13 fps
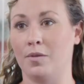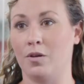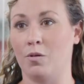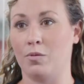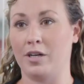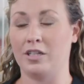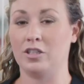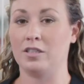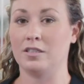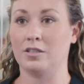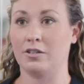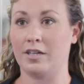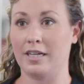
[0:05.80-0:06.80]
the
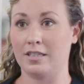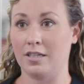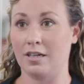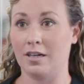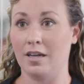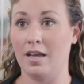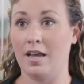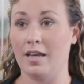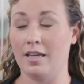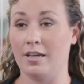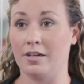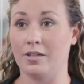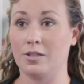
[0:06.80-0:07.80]
Operations Director
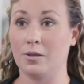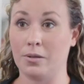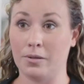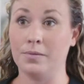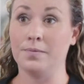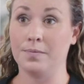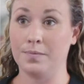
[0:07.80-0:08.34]
here at Toro.